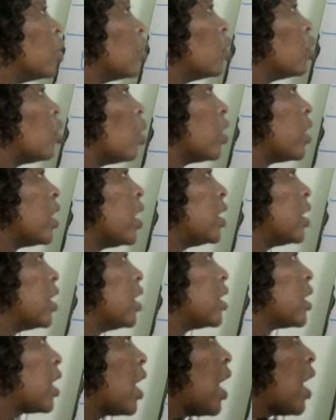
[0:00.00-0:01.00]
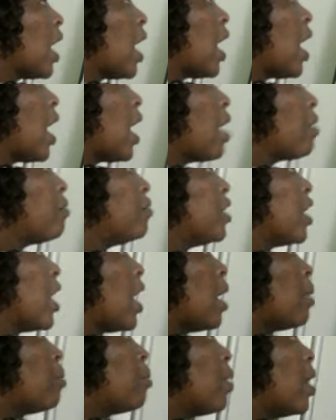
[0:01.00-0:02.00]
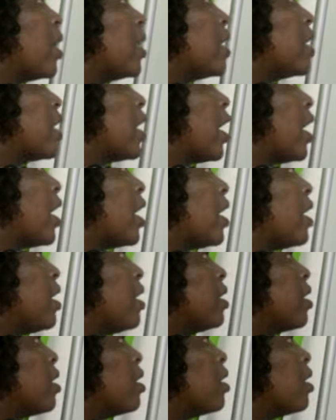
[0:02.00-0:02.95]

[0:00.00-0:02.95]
So this is a halved upward ray